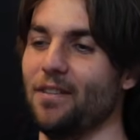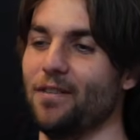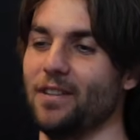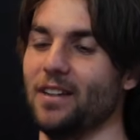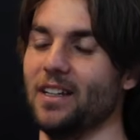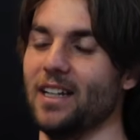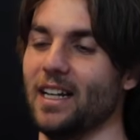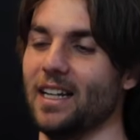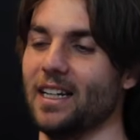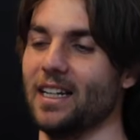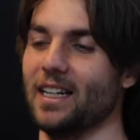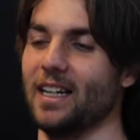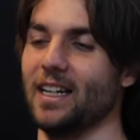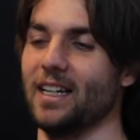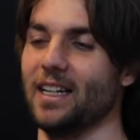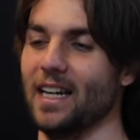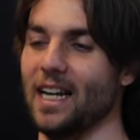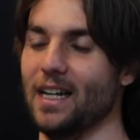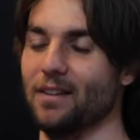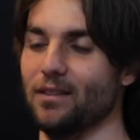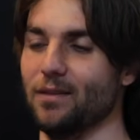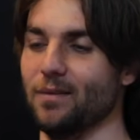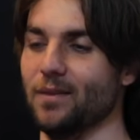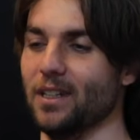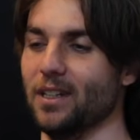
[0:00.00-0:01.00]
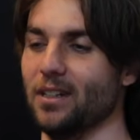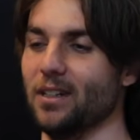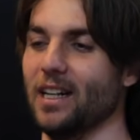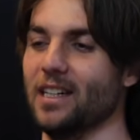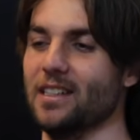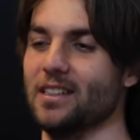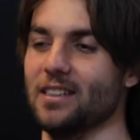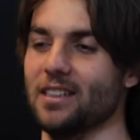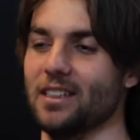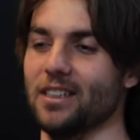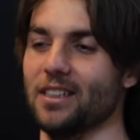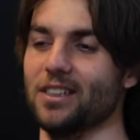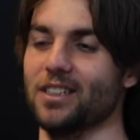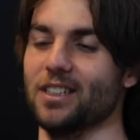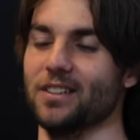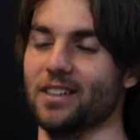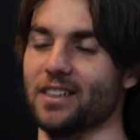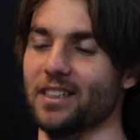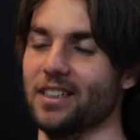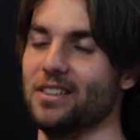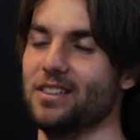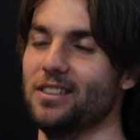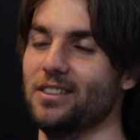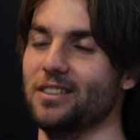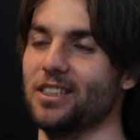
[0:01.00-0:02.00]
I feel like I gave him the grace initially. Like,
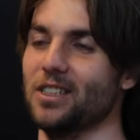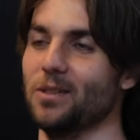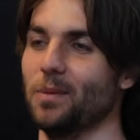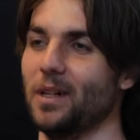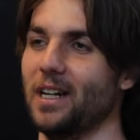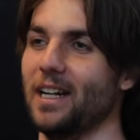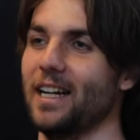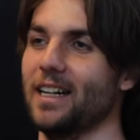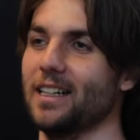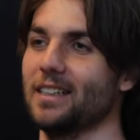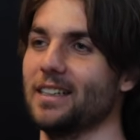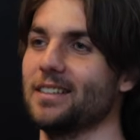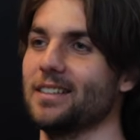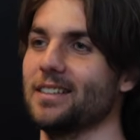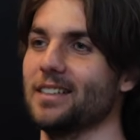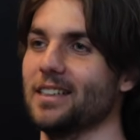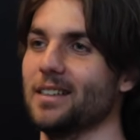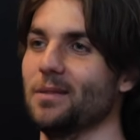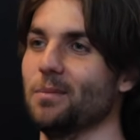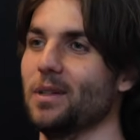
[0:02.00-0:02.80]
he's doing this by accident,